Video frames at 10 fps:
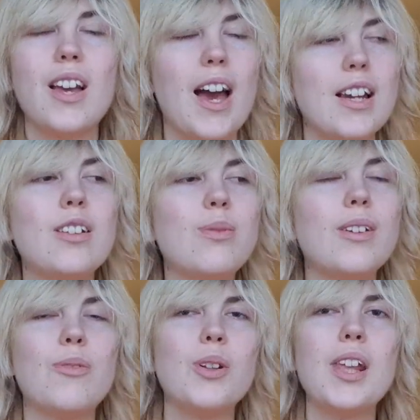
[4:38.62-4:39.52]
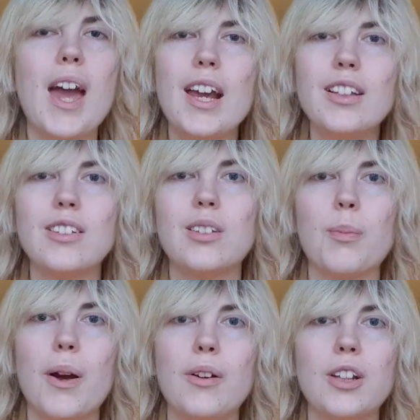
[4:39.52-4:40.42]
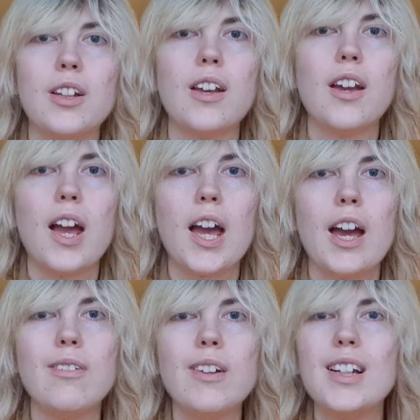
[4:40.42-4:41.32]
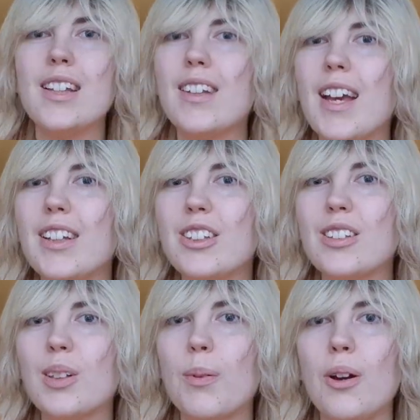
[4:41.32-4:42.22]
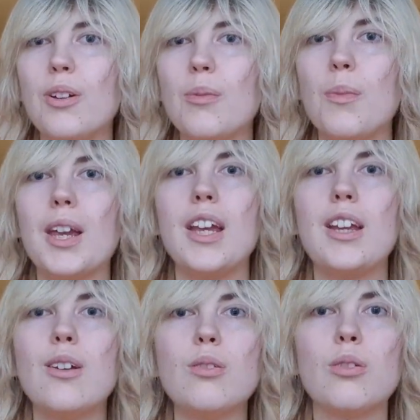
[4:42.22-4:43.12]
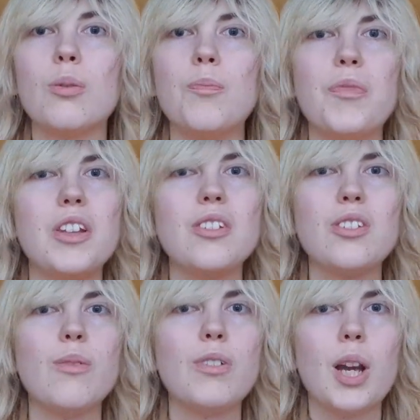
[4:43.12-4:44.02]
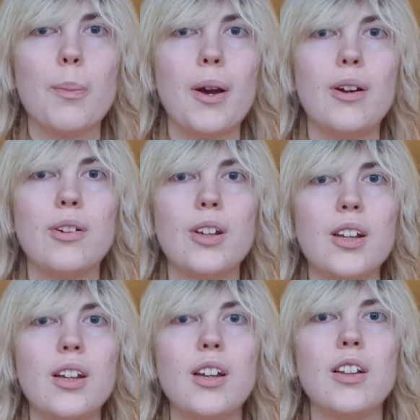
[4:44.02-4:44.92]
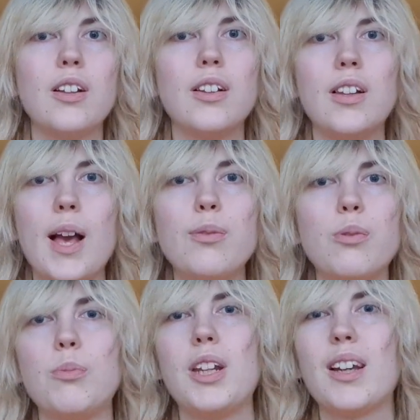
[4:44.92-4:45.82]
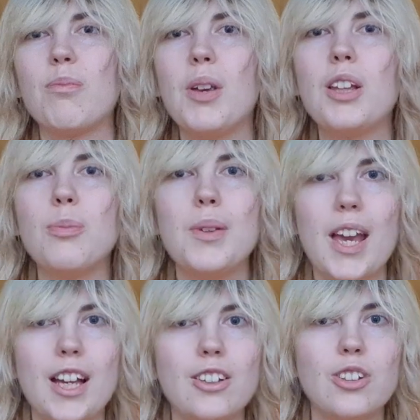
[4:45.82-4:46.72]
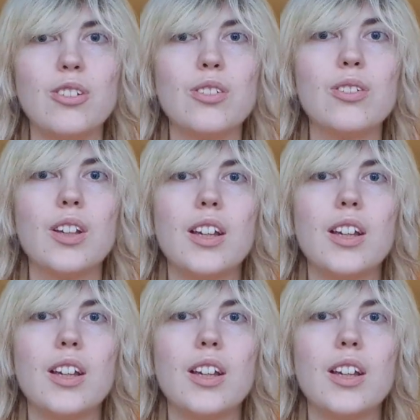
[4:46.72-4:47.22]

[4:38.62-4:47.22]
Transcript: I just feel really anxious about it. I feel less anxious about making YouTube. This is something about live streaming that makes me anxious.